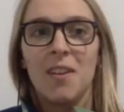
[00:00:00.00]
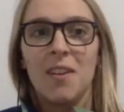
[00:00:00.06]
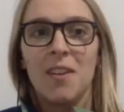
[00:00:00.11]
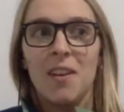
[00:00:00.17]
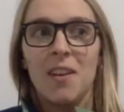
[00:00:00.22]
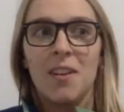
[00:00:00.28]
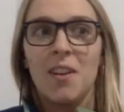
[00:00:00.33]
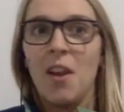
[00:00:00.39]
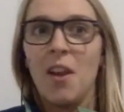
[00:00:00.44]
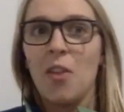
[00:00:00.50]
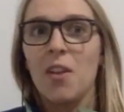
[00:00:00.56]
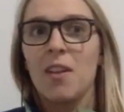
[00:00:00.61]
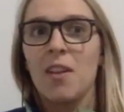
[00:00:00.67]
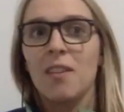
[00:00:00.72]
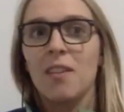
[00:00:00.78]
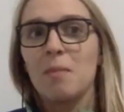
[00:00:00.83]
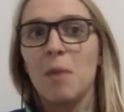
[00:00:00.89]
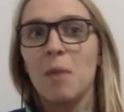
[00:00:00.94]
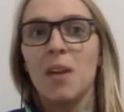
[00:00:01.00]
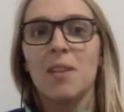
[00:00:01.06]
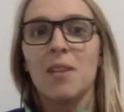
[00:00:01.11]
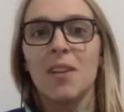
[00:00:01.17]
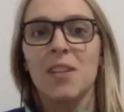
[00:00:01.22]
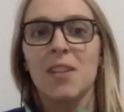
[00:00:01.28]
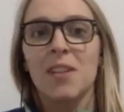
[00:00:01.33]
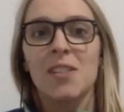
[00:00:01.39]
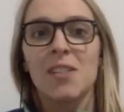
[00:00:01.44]
nothing but
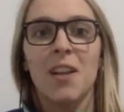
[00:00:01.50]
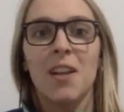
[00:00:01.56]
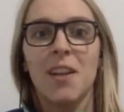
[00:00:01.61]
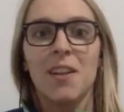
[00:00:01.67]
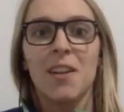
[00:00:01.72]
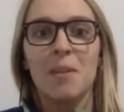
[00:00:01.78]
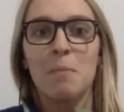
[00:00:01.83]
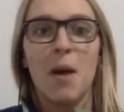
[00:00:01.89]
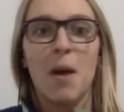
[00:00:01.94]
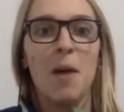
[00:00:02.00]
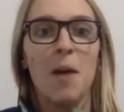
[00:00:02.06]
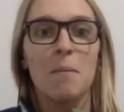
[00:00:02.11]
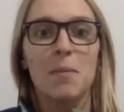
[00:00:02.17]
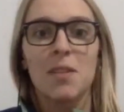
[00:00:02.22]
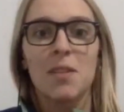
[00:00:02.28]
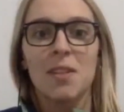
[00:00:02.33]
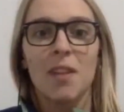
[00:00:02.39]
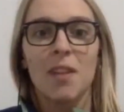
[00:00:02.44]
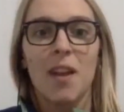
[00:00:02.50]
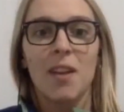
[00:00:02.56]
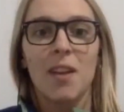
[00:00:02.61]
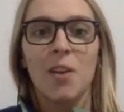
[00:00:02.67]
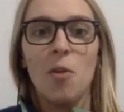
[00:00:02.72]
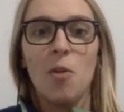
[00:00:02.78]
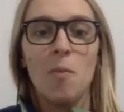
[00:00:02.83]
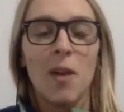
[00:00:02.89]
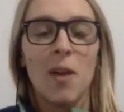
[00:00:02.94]
excited and pumped and like,
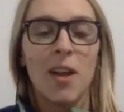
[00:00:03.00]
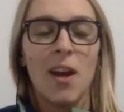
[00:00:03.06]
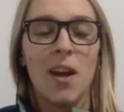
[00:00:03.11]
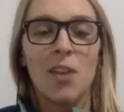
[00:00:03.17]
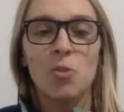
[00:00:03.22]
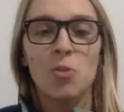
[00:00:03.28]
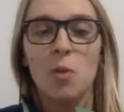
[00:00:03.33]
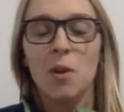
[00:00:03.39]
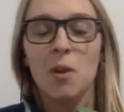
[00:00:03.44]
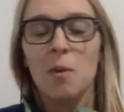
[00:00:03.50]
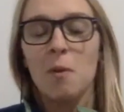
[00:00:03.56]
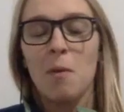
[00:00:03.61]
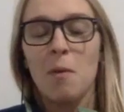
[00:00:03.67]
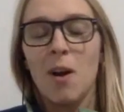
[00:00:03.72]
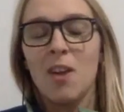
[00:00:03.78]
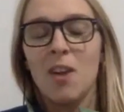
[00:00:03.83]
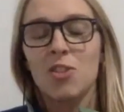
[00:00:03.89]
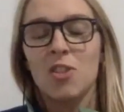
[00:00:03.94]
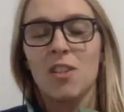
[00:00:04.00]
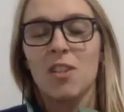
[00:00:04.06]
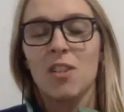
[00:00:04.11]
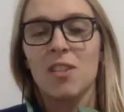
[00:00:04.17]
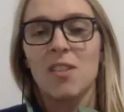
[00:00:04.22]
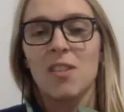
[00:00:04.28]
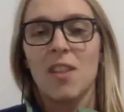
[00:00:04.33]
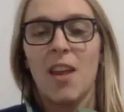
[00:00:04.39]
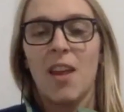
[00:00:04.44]
oh my gosh, where can we watch and
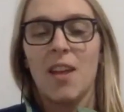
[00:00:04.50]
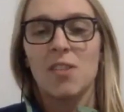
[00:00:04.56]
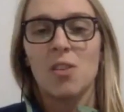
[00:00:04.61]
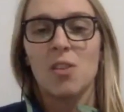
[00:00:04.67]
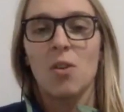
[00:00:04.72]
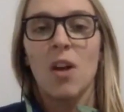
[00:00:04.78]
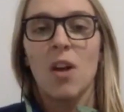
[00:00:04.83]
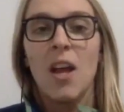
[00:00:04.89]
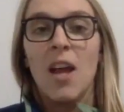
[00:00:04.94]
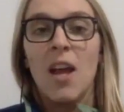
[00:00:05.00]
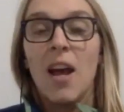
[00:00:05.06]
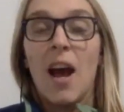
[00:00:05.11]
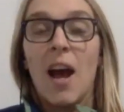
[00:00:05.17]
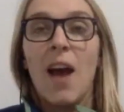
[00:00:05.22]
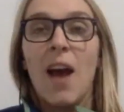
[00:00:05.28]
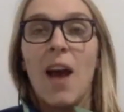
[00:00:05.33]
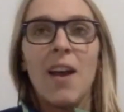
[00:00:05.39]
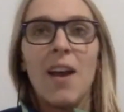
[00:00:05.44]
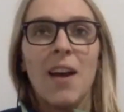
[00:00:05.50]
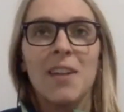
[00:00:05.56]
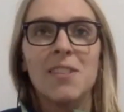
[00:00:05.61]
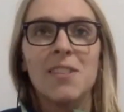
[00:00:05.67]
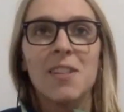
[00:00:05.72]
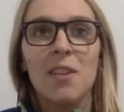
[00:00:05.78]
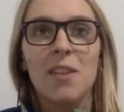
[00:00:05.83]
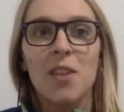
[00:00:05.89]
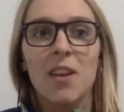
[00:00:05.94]
this and that. So I
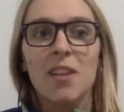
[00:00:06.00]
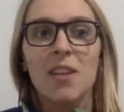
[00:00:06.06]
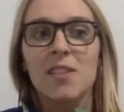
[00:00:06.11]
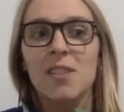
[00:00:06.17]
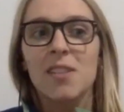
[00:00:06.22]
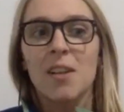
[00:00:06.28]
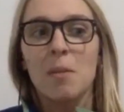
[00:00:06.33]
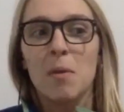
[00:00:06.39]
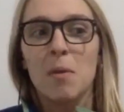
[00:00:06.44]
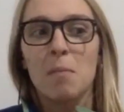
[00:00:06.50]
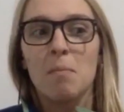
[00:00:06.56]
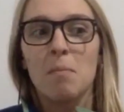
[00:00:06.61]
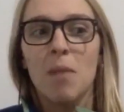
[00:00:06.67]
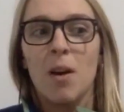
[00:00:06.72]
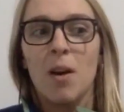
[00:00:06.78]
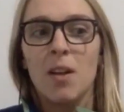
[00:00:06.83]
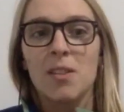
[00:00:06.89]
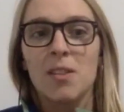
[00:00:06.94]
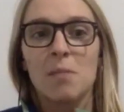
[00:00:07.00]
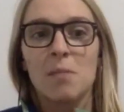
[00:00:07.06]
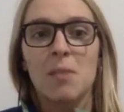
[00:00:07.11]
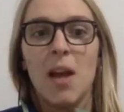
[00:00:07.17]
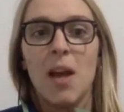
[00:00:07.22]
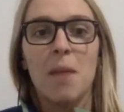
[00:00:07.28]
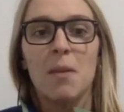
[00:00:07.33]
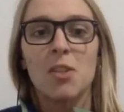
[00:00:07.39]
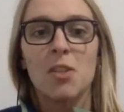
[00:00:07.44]
honestly think it's going to be awesome
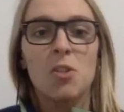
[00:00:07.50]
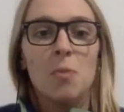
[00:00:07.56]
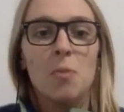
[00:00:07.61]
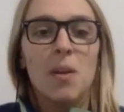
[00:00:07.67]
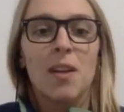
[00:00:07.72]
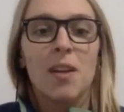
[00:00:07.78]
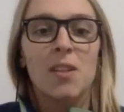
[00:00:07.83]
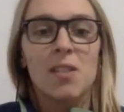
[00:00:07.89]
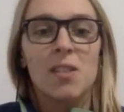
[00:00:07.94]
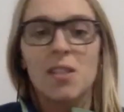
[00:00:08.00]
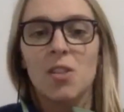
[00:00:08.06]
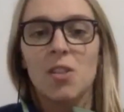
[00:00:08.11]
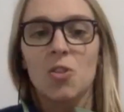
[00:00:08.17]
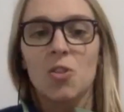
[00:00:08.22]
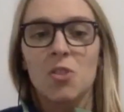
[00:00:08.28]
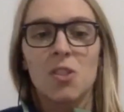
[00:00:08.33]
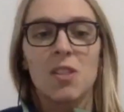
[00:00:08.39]
timing too because there's